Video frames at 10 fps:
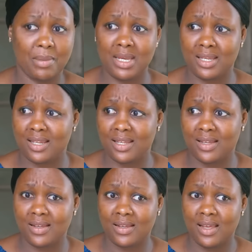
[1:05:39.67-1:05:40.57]
I mean,
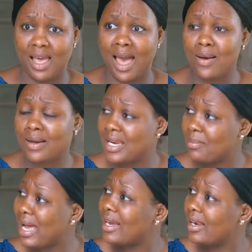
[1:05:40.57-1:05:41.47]
how can
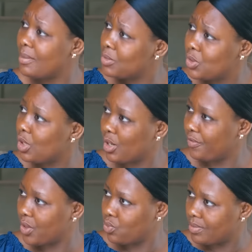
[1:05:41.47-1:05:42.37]
a man claim to
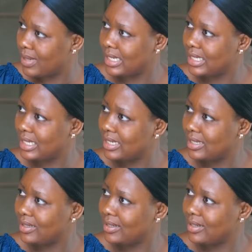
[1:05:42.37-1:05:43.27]
love a woman
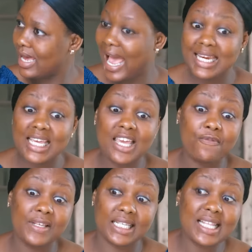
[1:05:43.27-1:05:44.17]
and he
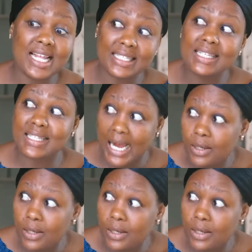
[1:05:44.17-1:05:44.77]
visited this